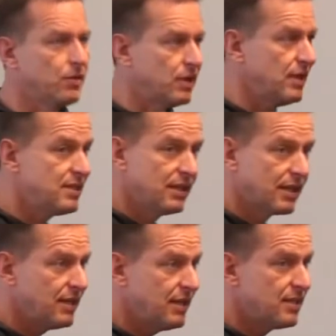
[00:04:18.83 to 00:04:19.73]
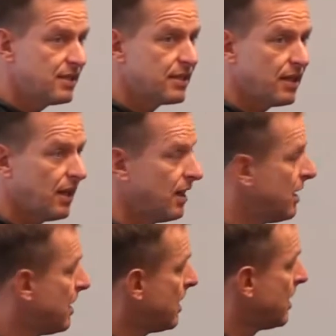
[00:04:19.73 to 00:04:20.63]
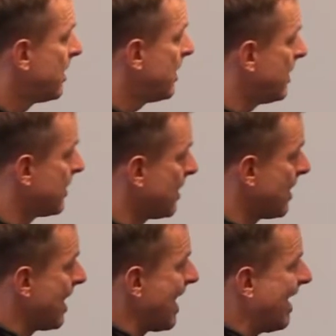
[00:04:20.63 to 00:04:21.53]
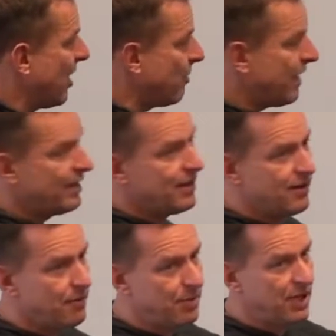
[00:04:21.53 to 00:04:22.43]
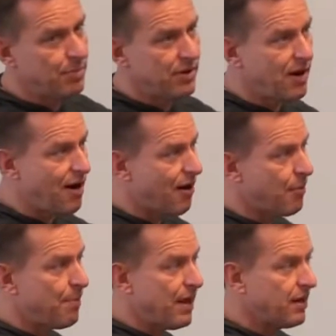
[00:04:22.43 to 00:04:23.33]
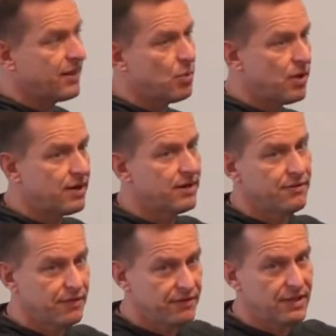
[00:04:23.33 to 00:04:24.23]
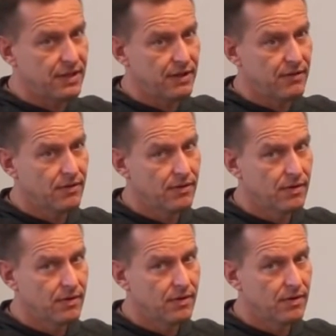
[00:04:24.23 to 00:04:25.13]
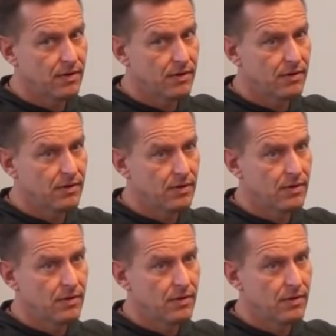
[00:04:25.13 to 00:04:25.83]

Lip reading: you can easily tell that how many people are better than 115? Huh?